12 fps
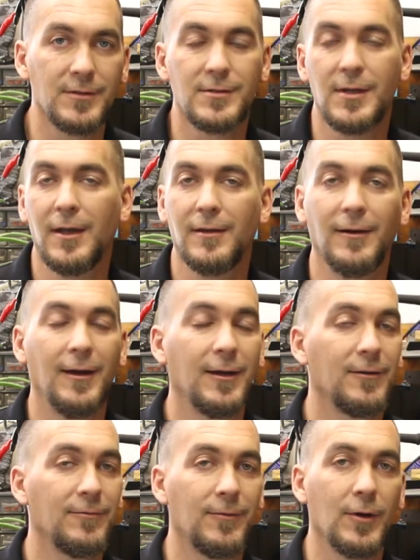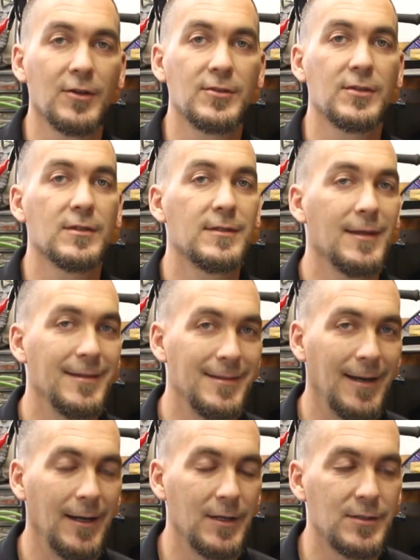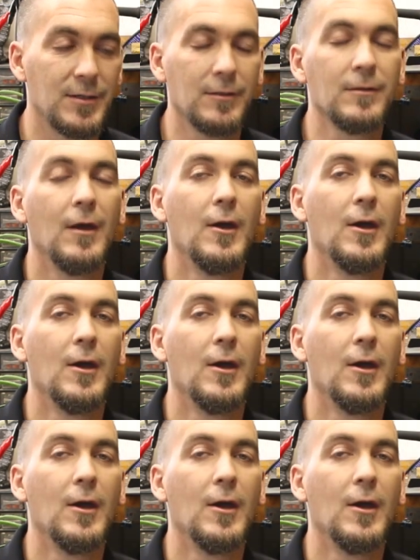say like for instance a Dyson,